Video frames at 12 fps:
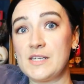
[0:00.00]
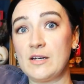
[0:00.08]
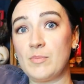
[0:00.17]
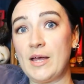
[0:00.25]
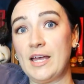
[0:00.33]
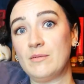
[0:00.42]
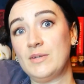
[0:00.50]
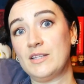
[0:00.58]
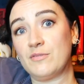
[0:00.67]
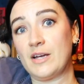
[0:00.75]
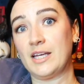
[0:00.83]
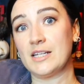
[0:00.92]
here behind me, the
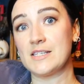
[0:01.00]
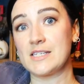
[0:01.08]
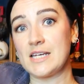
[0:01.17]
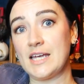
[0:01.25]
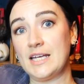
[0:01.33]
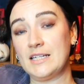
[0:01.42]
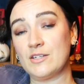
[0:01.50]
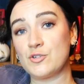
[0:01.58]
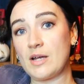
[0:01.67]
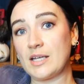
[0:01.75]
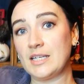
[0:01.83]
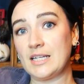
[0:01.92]
Frankenstein, the
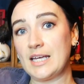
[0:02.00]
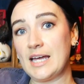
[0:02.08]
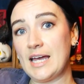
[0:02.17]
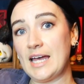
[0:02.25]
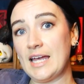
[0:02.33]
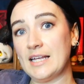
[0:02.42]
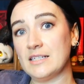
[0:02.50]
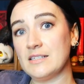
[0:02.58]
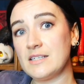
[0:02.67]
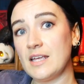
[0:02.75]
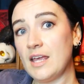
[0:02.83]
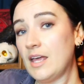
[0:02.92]
Dracula,
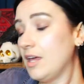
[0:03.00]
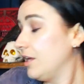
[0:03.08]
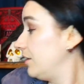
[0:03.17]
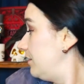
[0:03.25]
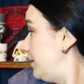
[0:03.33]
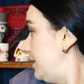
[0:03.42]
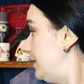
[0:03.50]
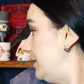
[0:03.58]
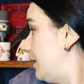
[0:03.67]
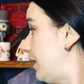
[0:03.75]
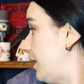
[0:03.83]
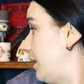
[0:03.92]
and
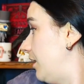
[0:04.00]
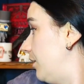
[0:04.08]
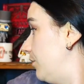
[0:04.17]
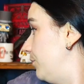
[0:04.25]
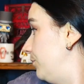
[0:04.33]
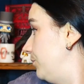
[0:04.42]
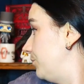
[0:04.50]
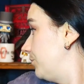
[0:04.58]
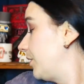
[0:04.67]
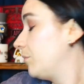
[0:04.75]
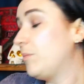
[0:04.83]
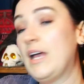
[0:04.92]
the
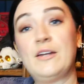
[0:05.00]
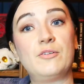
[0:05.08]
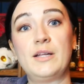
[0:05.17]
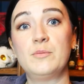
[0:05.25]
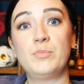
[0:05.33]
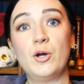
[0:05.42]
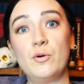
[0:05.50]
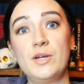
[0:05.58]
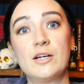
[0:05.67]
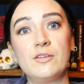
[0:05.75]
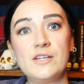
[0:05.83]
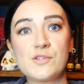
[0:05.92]
Edgar Allan Poe
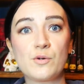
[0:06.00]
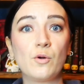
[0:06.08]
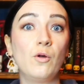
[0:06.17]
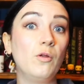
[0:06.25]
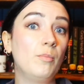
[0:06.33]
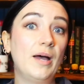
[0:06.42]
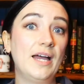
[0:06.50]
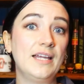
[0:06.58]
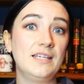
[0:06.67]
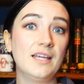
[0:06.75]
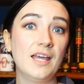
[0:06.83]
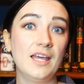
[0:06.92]
here. These are all
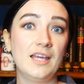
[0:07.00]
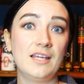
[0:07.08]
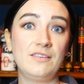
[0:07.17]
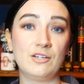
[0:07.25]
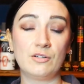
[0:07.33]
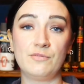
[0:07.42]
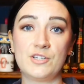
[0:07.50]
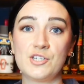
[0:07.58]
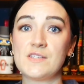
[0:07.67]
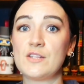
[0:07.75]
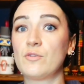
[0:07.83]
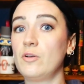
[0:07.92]
by Ethereal
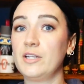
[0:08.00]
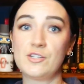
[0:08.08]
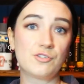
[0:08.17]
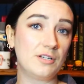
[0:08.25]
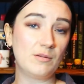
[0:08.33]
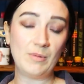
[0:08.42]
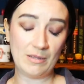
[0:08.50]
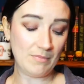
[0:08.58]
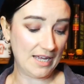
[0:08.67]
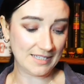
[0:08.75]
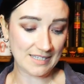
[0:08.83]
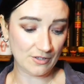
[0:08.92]
Visions and they're all illustrated by
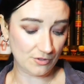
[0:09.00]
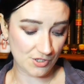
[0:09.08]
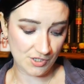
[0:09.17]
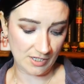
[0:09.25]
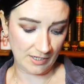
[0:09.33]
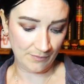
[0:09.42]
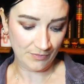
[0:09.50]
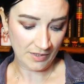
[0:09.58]
Matt and they're stunning.